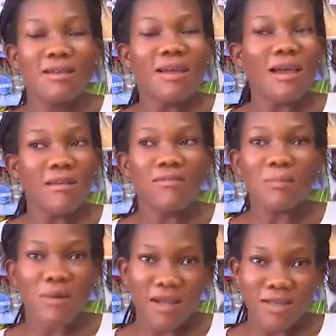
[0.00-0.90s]
I have the
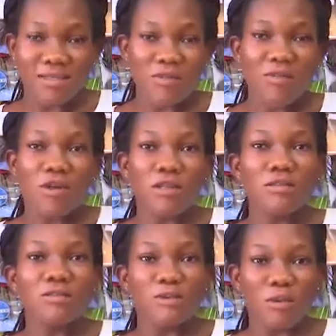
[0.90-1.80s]
passion for
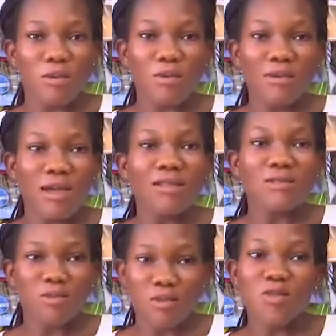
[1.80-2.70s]
it, so I
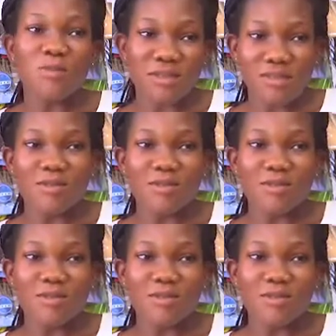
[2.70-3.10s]
just want to pursue